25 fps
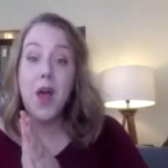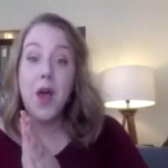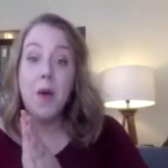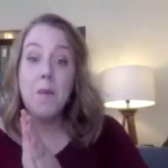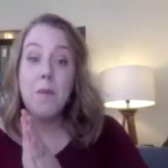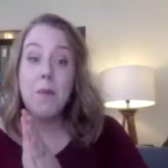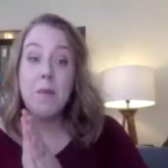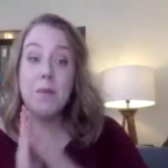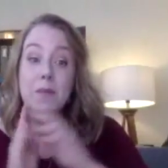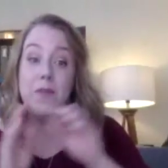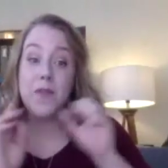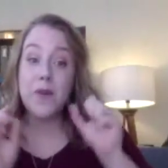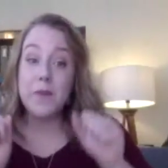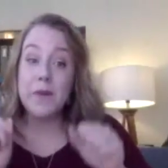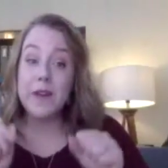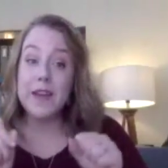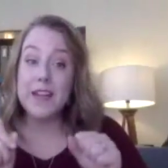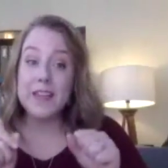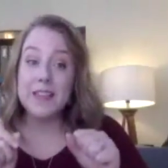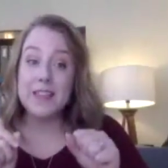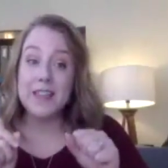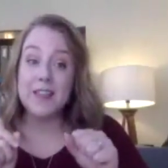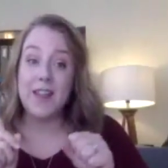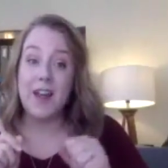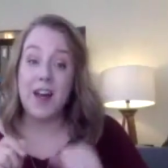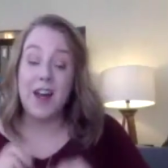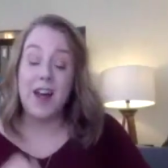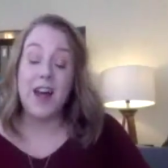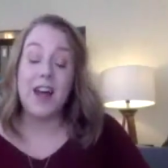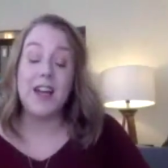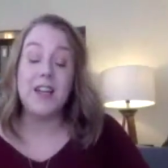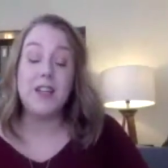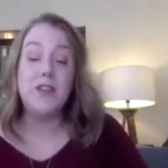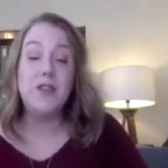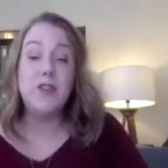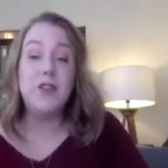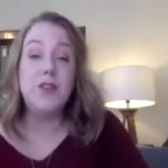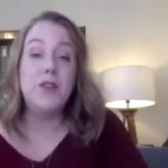But before we get to that,
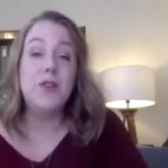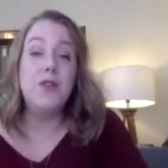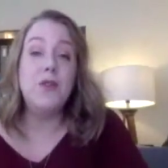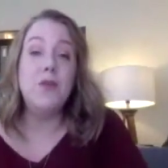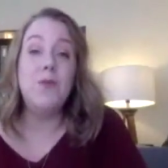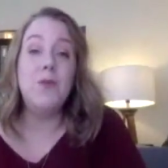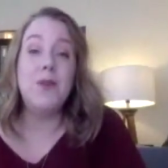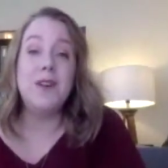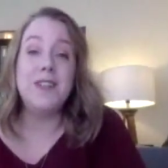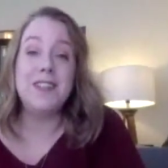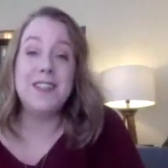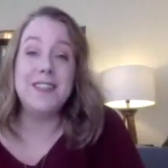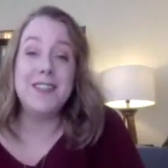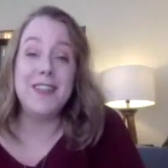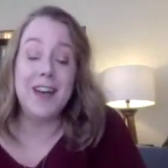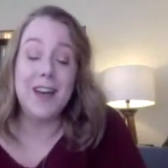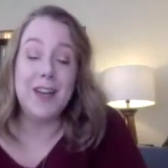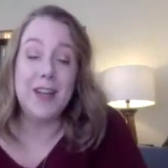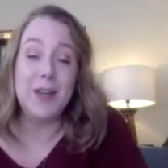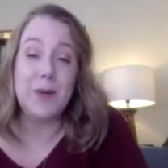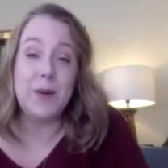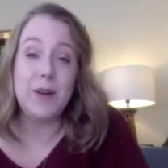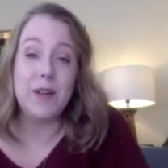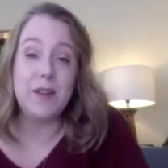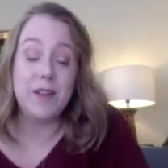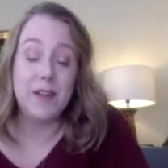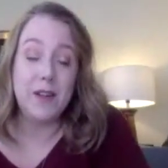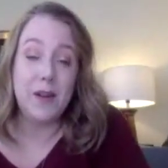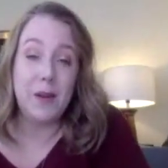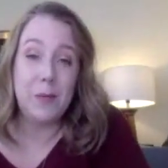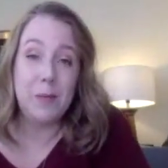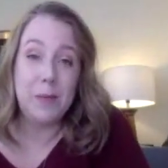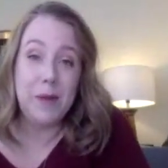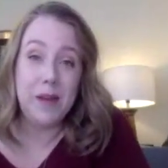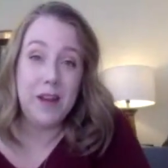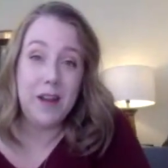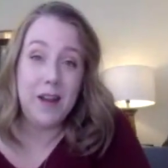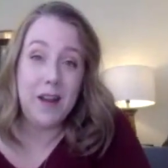I do want to tell you a
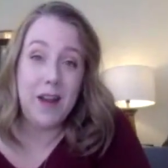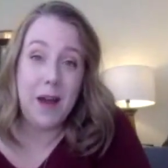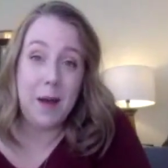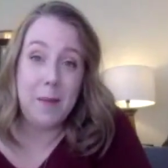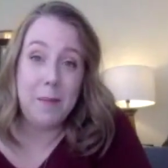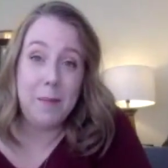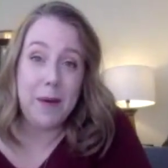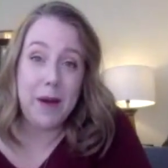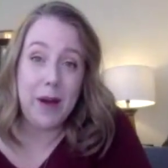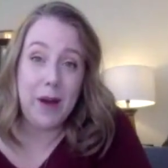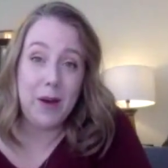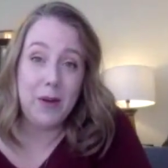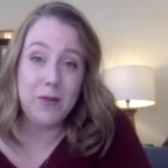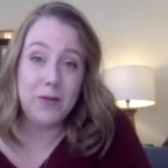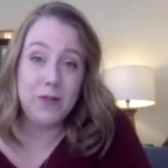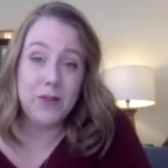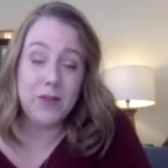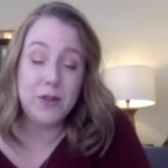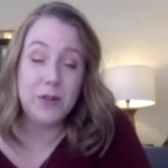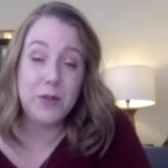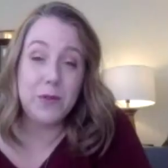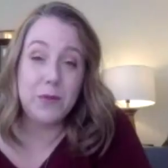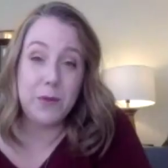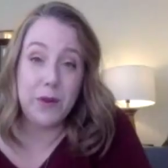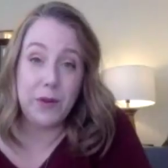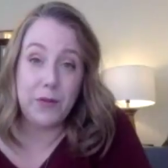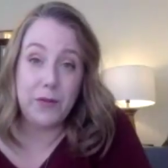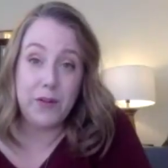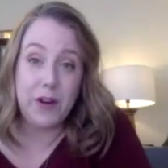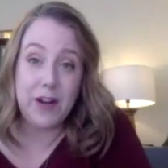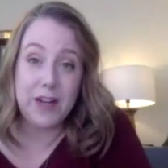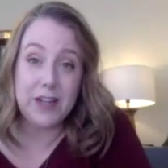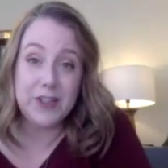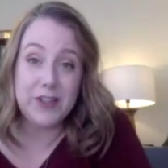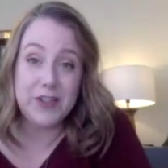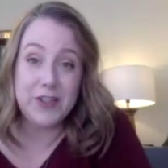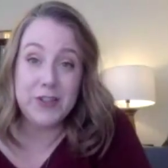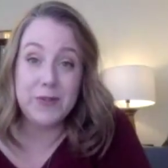little bit about
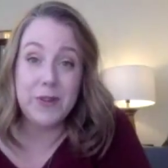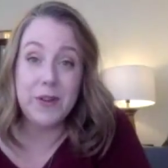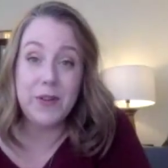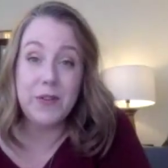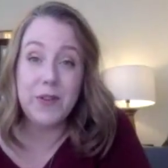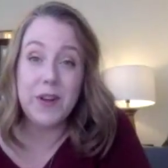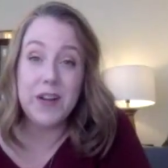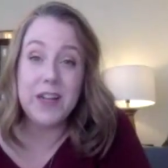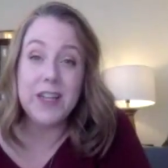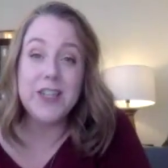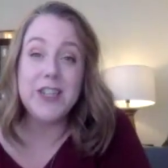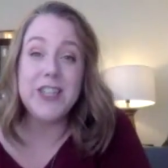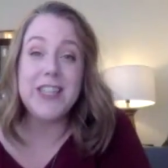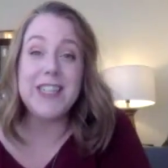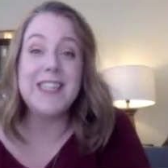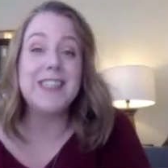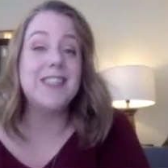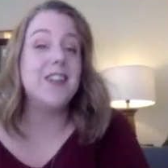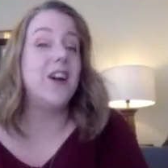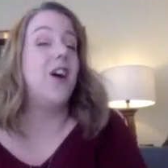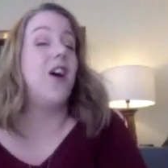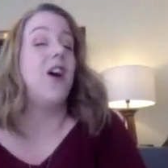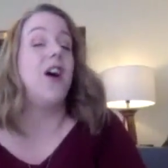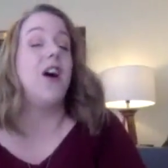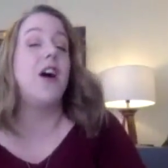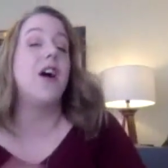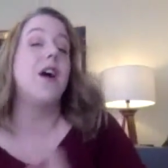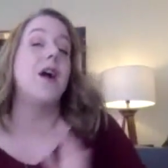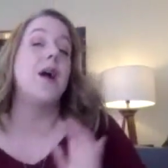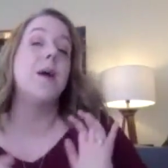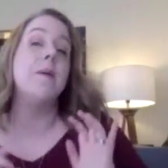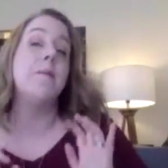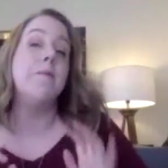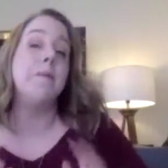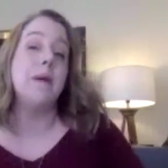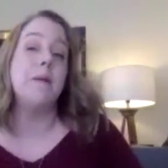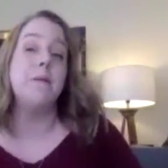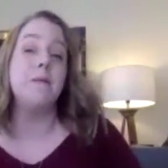Refresh. Refresh is
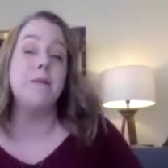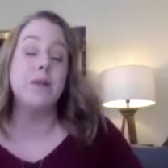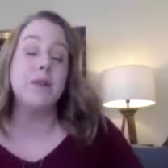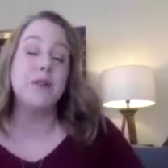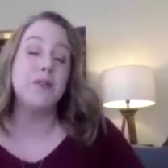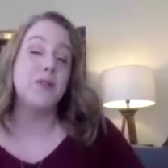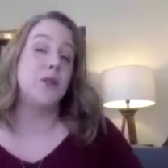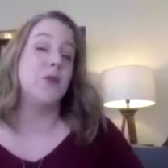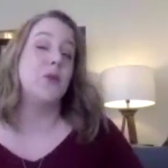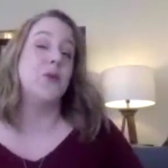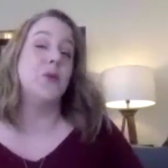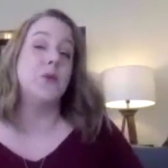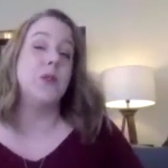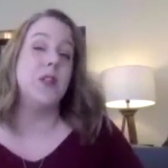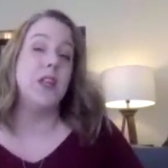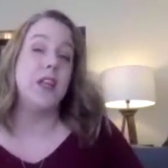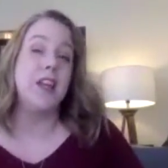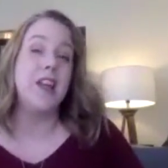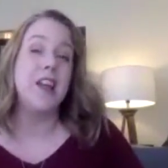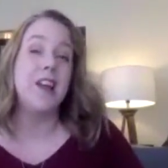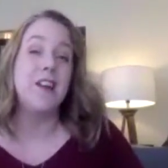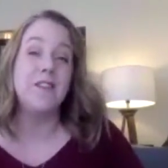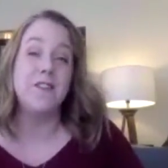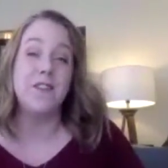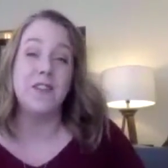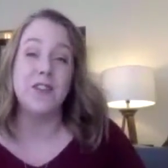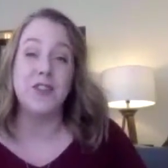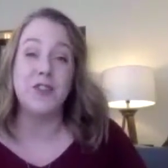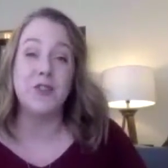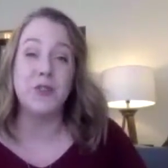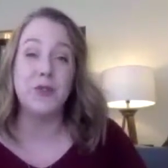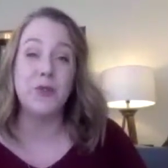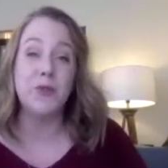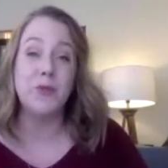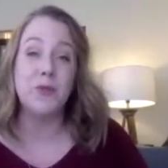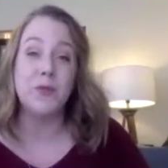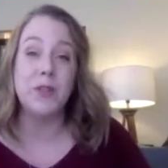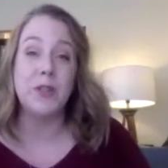our members-only
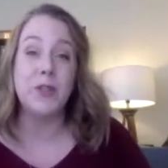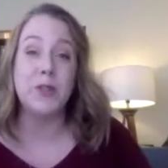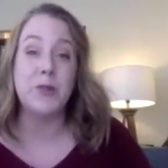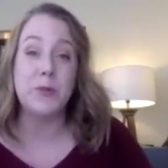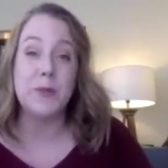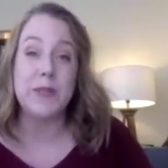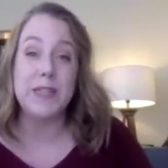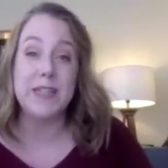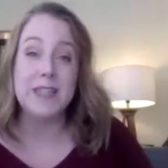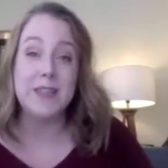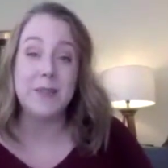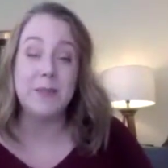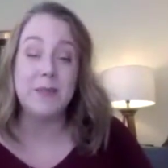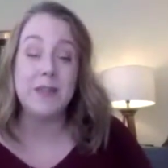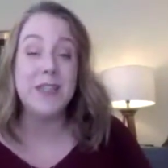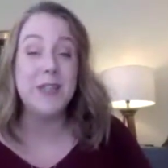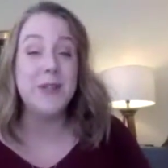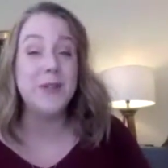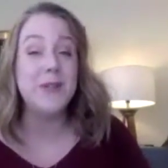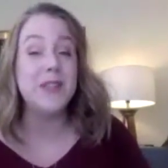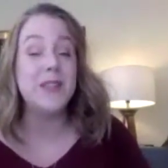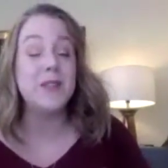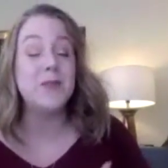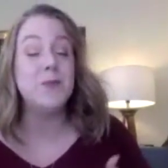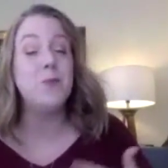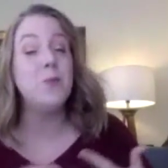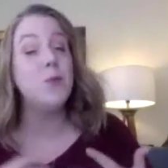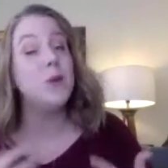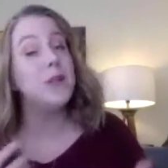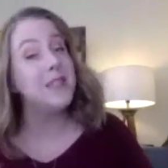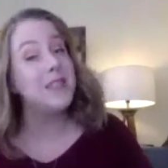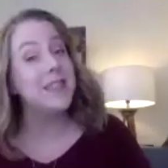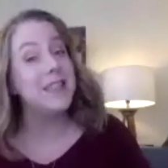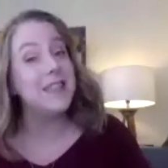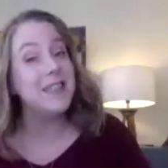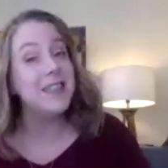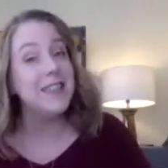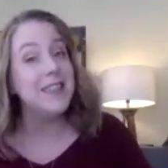virtual retreat. And we do this
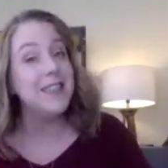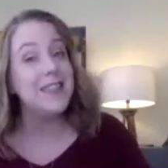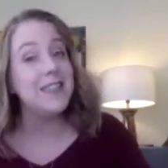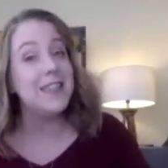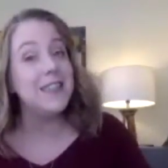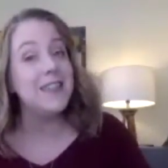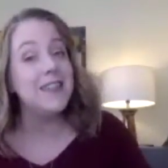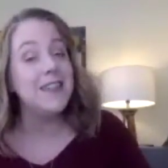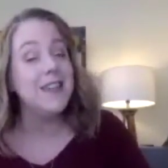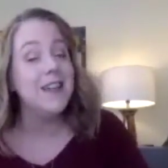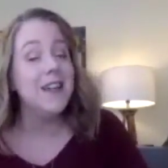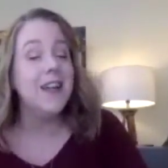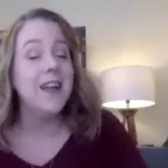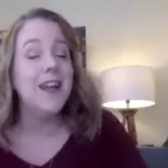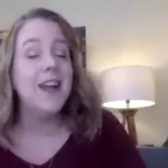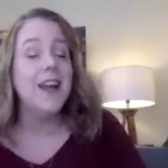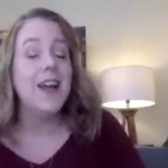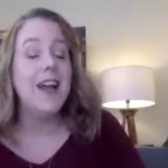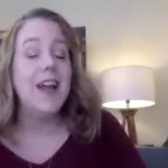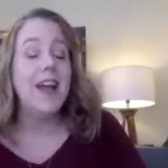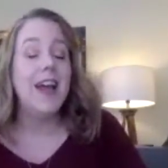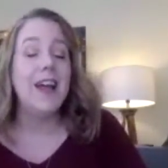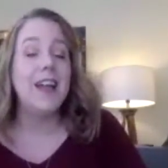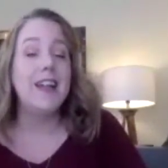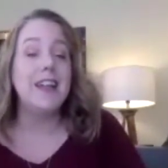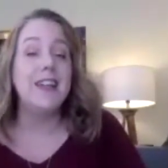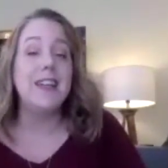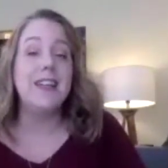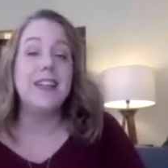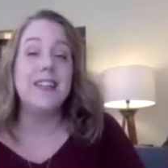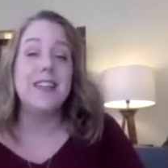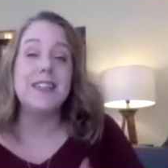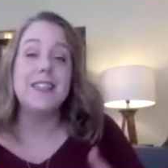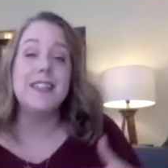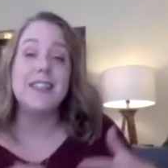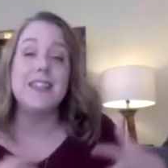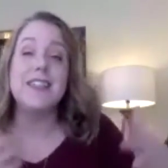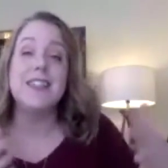once a season, and it
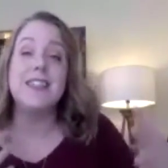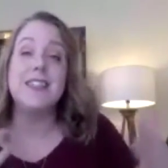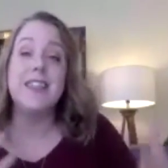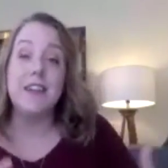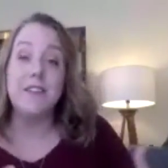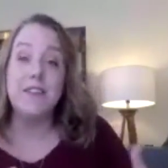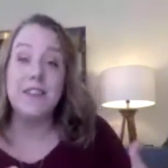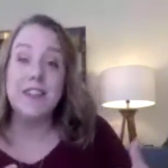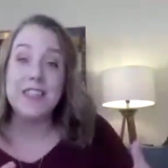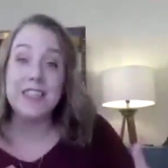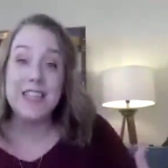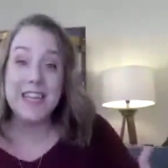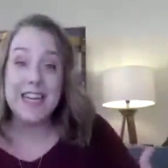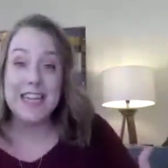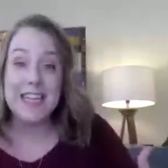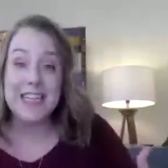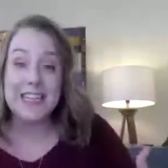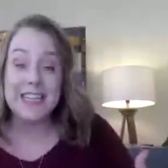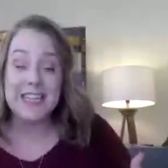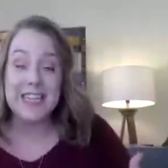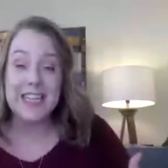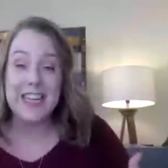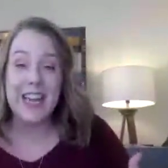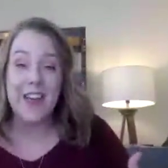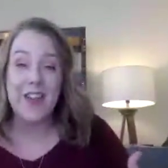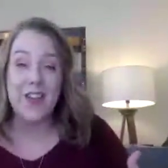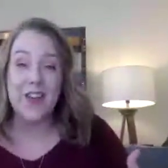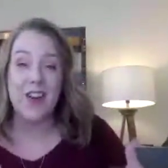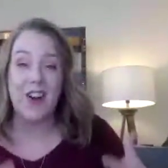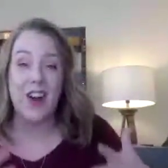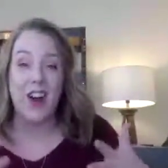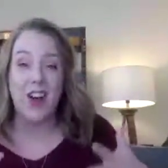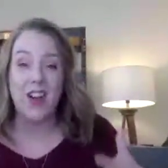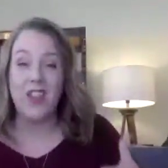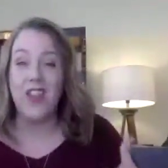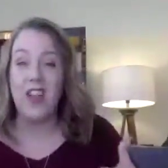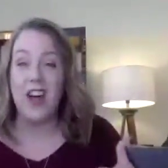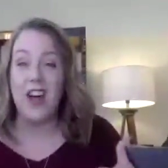is 7 days
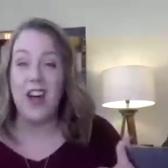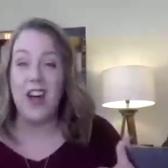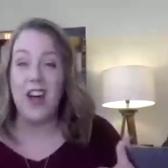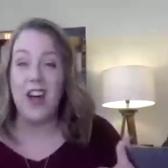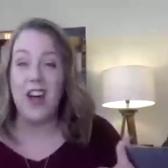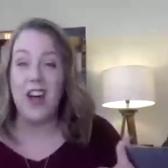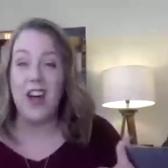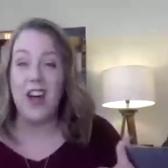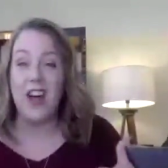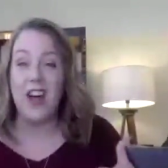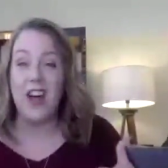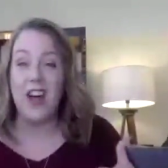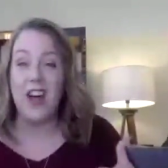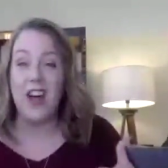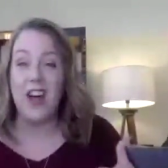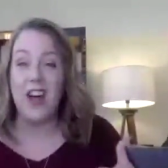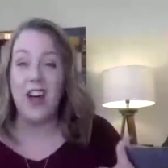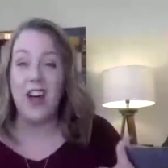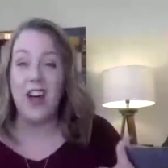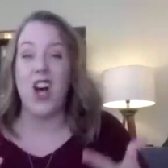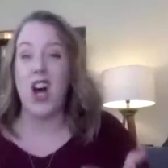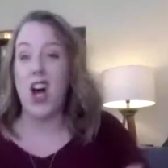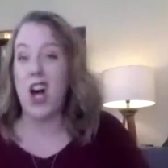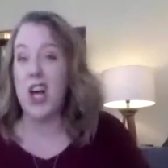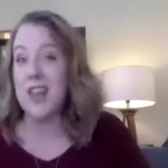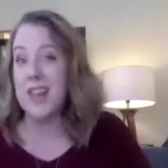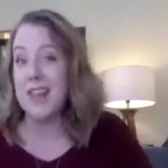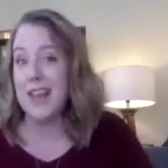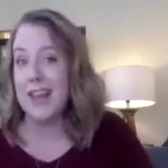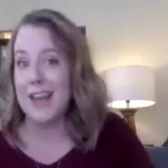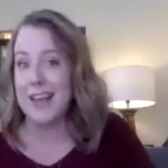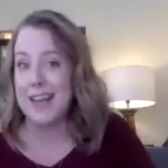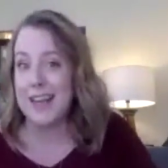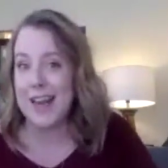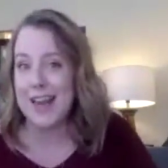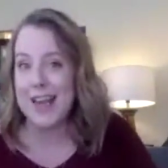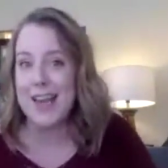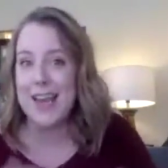together online. It's kind of like an
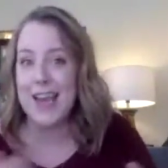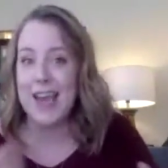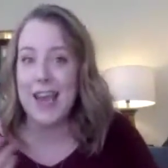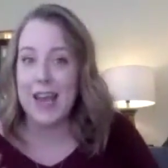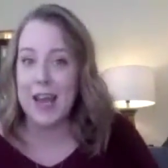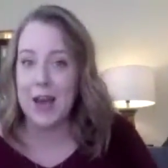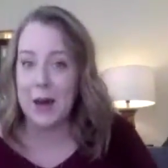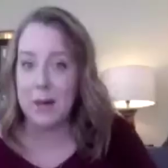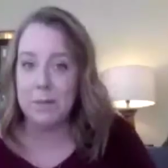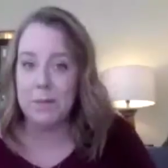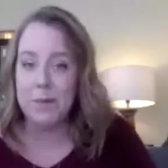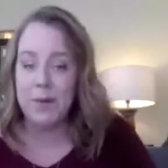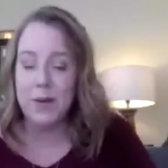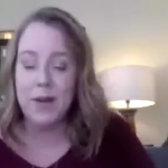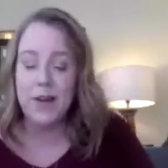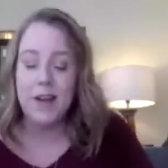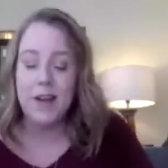online camp